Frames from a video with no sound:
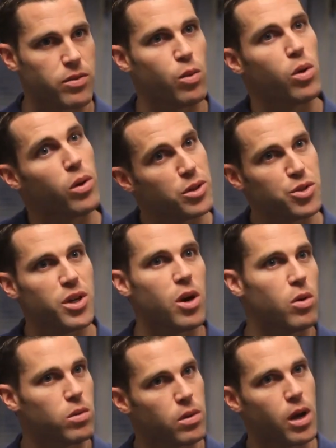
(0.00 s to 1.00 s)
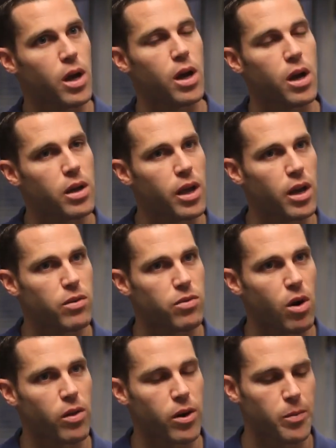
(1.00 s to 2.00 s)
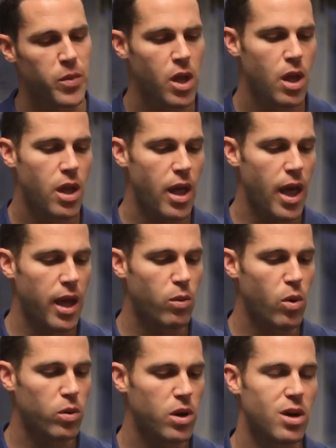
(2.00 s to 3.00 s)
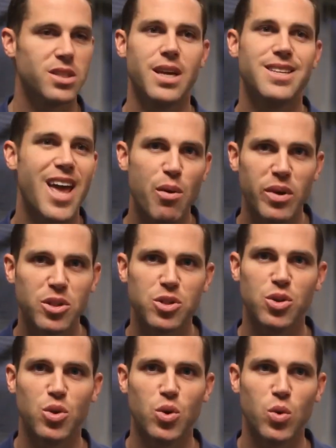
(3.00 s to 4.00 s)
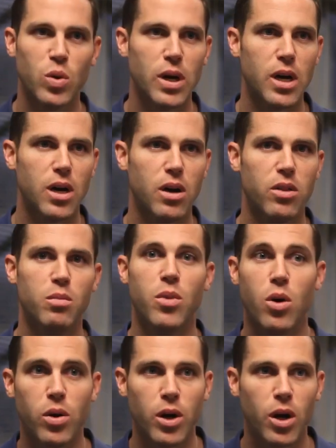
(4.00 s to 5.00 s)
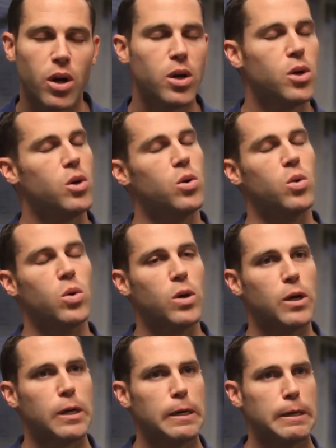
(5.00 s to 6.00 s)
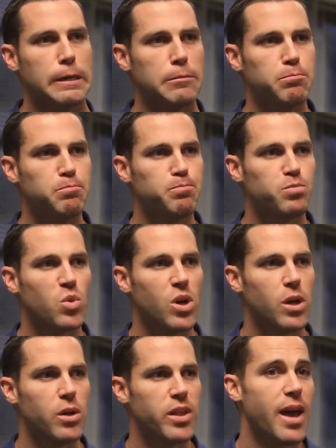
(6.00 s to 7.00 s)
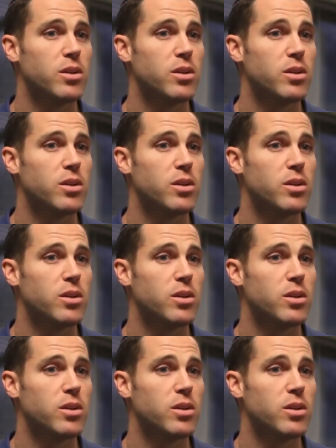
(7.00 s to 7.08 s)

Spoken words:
It won't let you go any farther, and it won't cause any damage to the motor or the